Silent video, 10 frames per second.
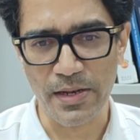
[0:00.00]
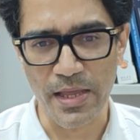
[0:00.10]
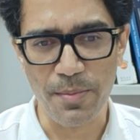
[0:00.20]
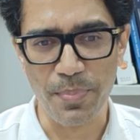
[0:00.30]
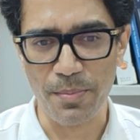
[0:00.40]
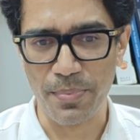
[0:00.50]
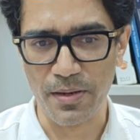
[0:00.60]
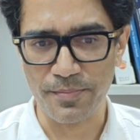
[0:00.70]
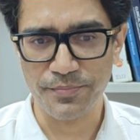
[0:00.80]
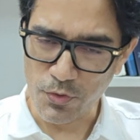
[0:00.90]
lay people.
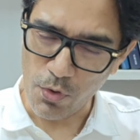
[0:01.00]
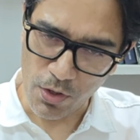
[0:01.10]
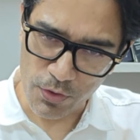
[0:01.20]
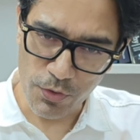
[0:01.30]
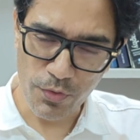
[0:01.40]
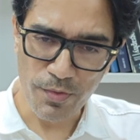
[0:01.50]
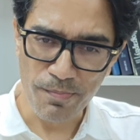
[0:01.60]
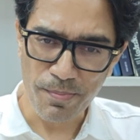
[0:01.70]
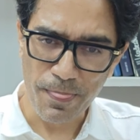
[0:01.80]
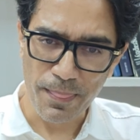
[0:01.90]
So although
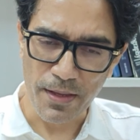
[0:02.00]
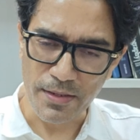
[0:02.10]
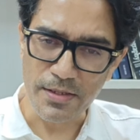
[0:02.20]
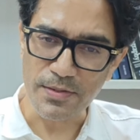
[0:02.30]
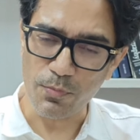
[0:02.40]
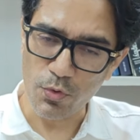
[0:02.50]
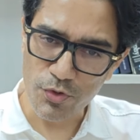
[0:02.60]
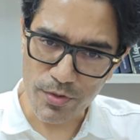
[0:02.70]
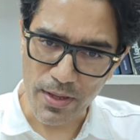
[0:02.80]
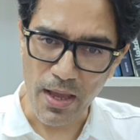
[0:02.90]
it is
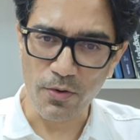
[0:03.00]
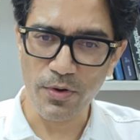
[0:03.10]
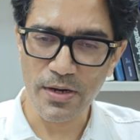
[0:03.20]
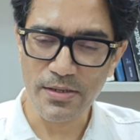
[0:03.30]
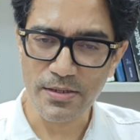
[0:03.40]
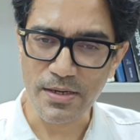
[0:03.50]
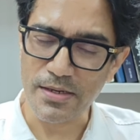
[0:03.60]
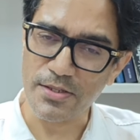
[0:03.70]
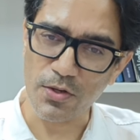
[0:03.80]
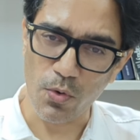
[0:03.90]
most accurate, it
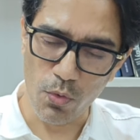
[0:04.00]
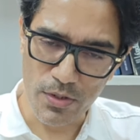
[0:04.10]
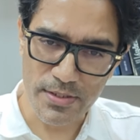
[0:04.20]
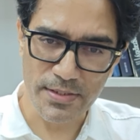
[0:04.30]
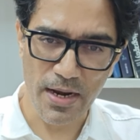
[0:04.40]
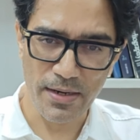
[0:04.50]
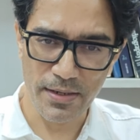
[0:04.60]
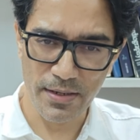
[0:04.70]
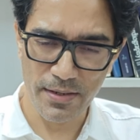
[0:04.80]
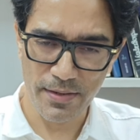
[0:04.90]
is the gold
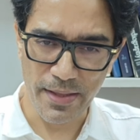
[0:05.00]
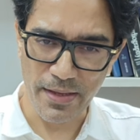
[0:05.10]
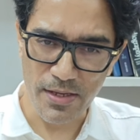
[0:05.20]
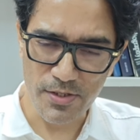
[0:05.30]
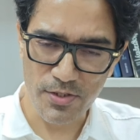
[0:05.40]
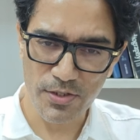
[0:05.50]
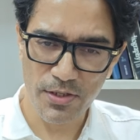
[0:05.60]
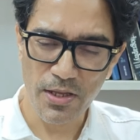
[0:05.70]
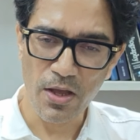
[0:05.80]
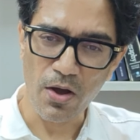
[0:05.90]
standard against
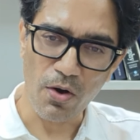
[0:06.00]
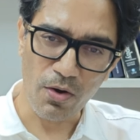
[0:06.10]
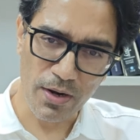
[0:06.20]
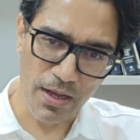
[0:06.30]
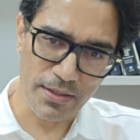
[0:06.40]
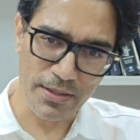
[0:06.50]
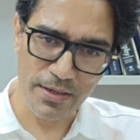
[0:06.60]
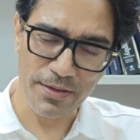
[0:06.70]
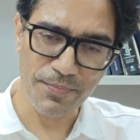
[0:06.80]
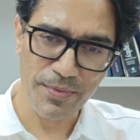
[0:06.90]
all
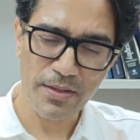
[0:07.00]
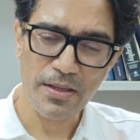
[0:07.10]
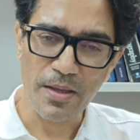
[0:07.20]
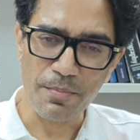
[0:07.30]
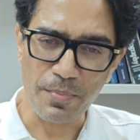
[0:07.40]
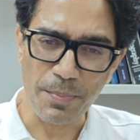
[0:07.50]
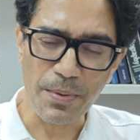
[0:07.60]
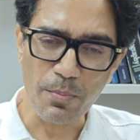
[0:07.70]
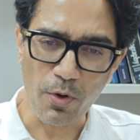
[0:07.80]
other BP